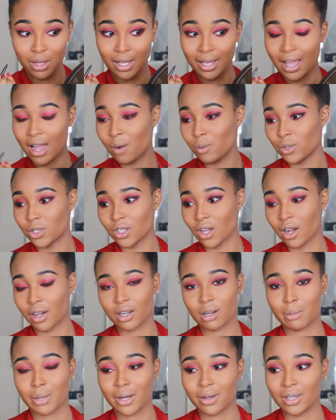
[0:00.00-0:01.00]
Like, I was
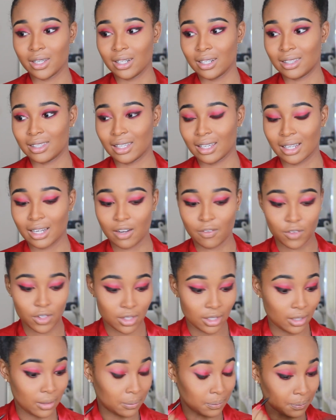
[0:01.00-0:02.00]
talking about anything and
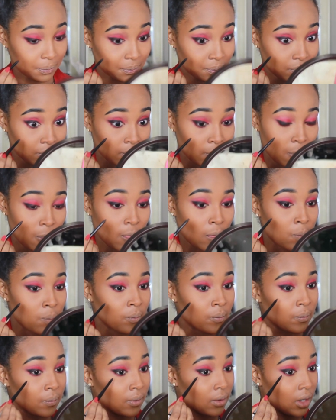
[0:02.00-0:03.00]
everything.
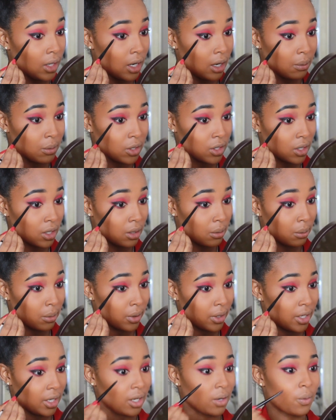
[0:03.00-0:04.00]
And I'm just gonna
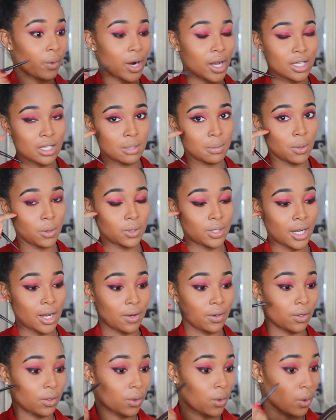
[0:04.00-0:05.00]
bring where I smoked it
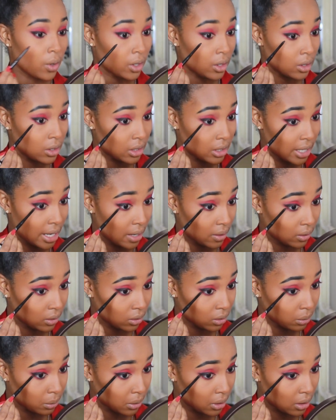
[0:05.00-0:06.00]
out in the corners down a
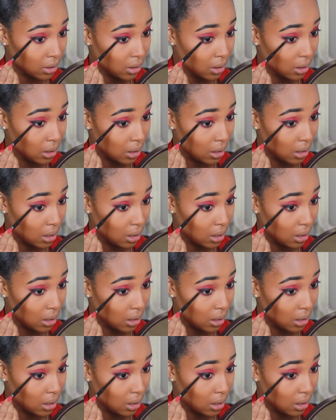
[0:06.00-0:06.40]
little bit.